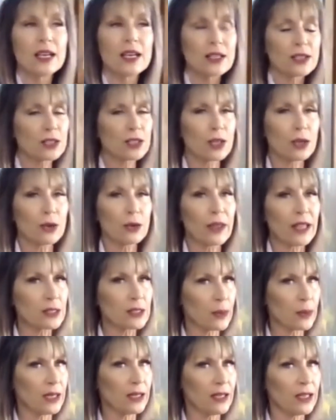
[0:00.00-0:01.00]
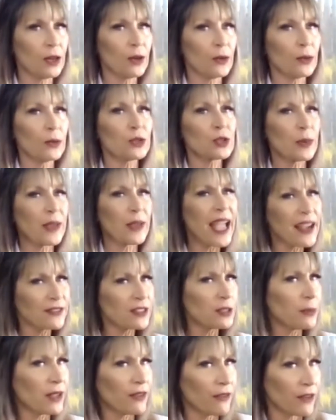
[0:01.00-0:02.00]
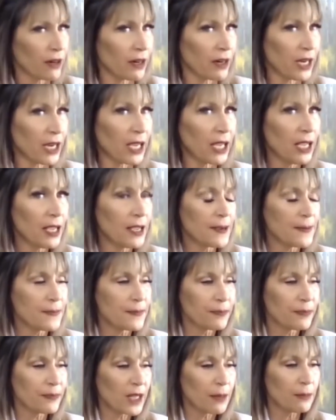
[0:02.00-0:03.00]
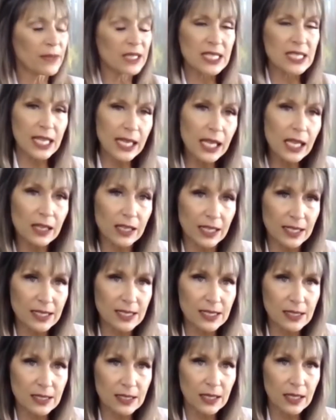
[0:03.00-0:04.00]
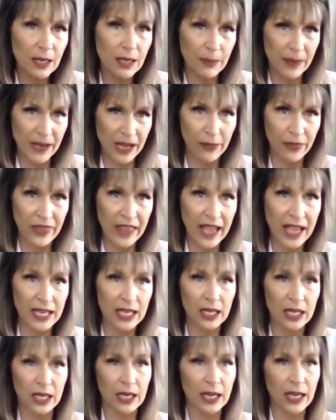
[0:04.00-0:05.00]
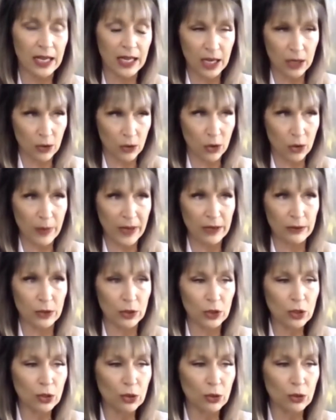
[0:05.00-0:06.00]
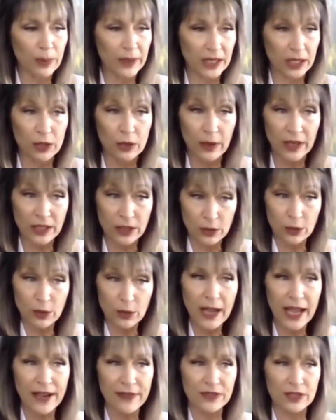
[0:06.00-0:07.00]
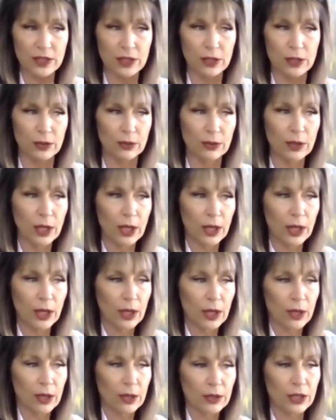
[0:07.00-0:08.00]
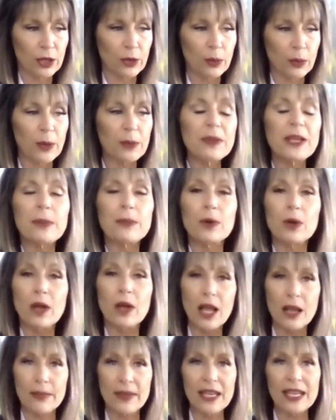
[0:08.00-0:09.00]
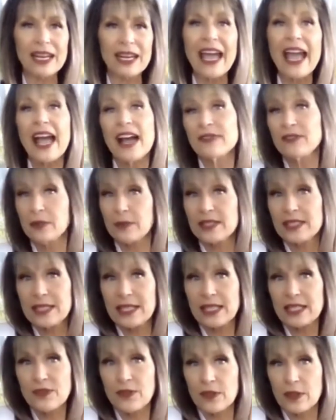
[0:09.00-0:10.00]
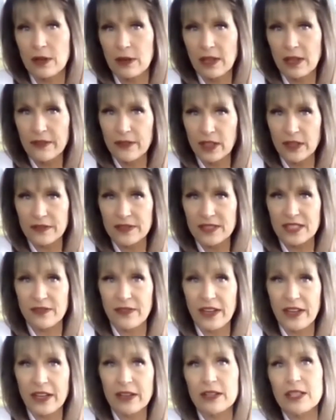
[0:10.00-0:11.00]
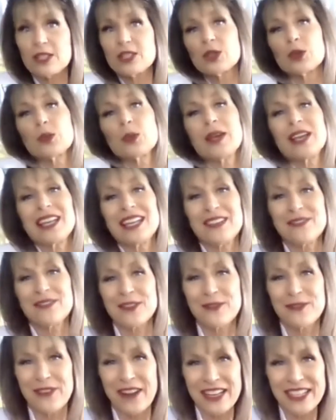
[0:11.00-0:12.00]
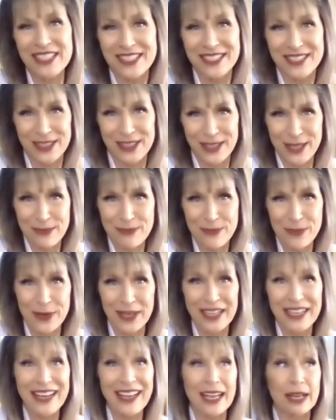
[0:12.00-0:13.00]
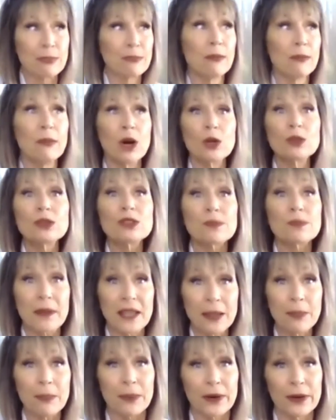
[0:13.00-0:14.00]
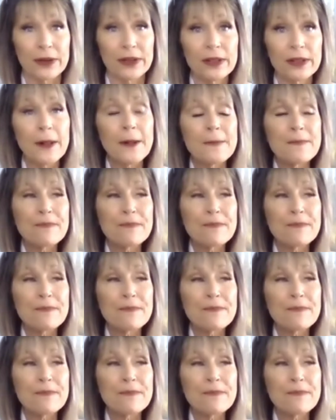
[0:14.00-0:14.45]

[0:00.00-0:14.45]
So that's what, you know, so we have to be very meticulous about that. And, and I don't know about you, but, you know, I do have to, you know, when people come in, I have to assess for their level of severity so that we can even find a starting point. And most people